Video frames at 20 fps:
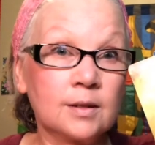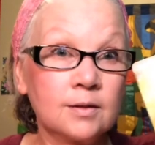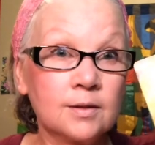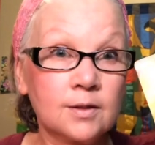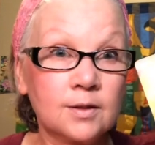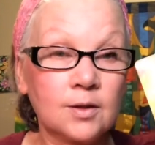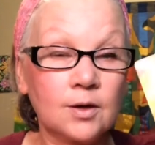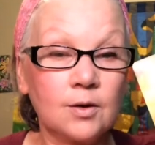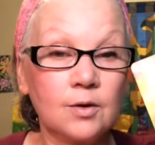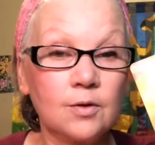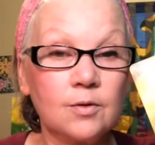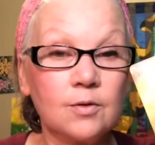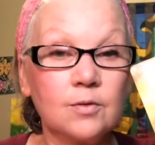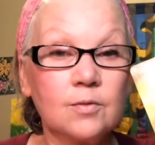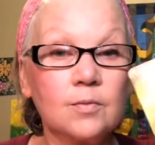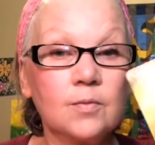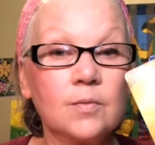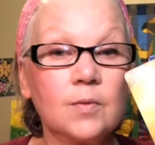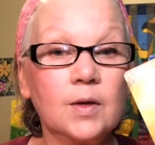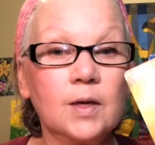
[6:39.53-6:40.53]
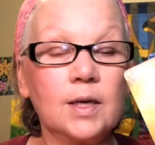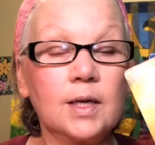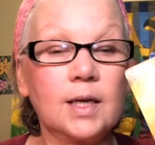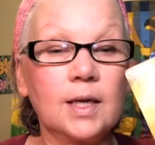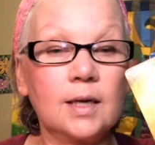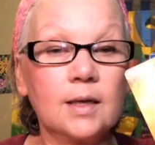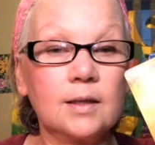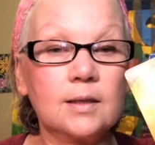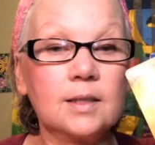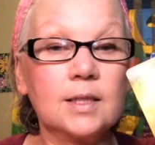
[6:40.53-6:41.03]
So
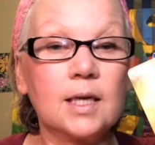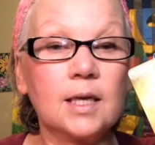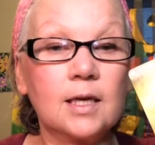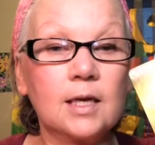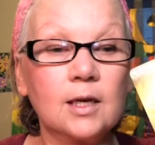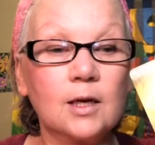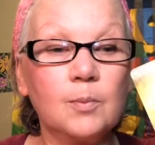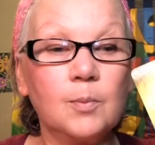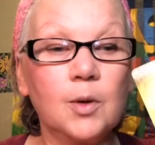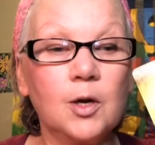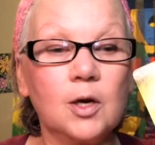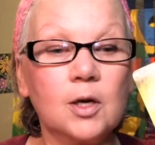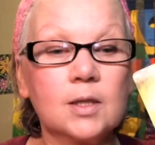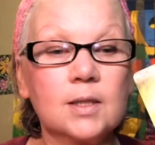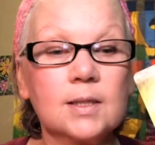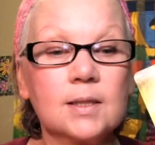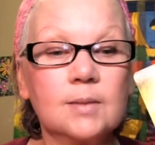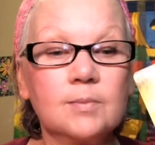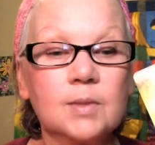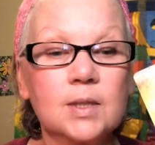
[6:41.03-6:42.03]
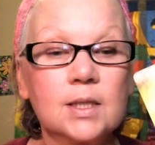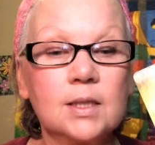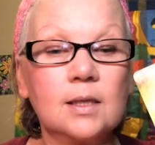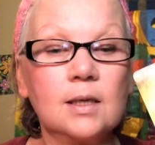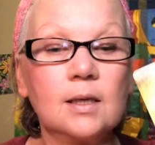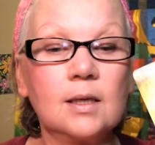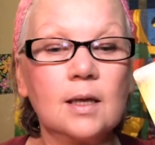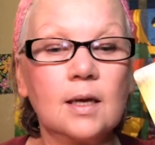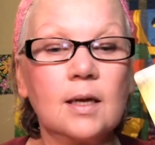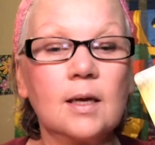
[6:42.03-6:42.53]
again, taking a pause, and I'm
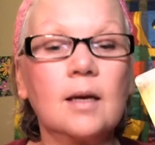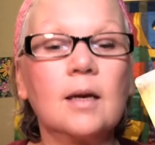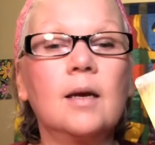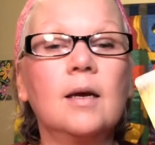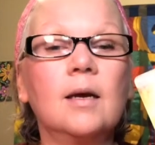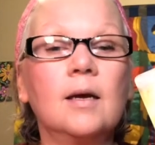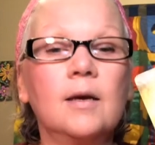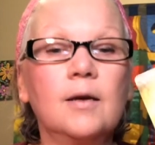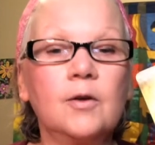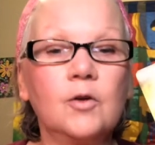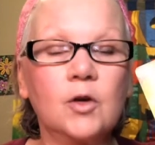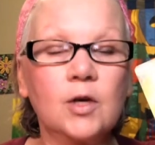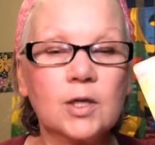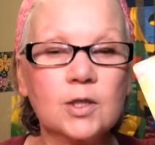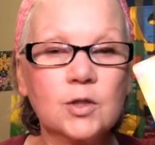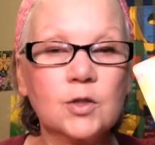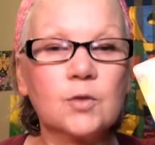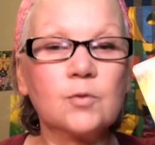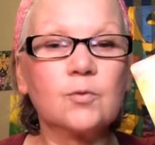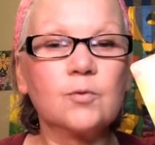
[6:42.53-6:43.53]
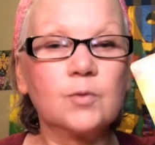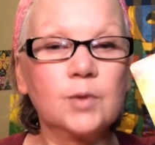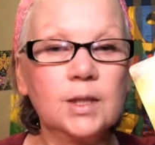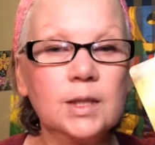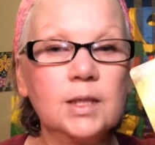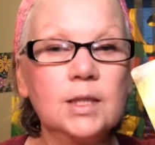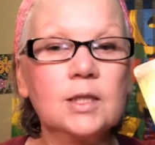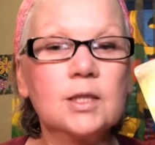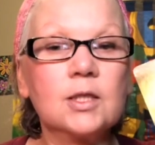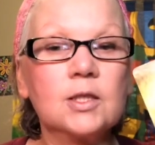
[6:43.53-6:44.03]
seeing that you guys are
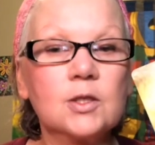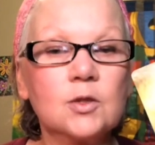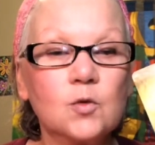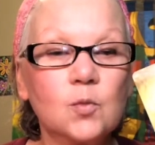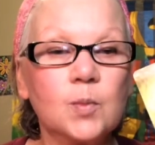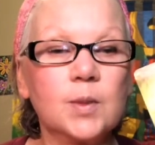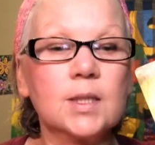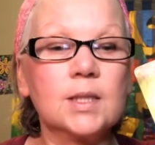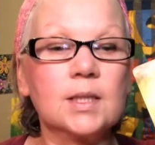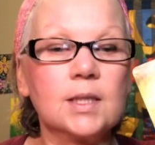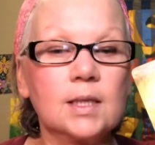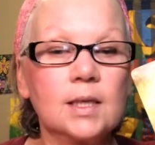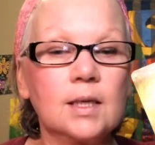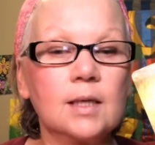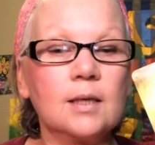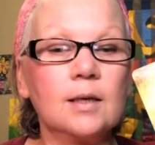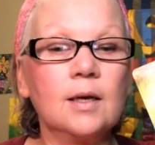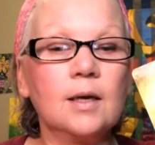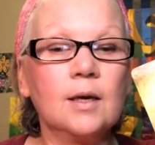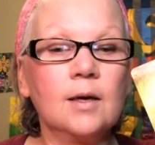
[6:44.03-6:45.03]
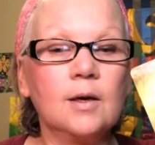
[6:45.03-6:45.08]
really just so busy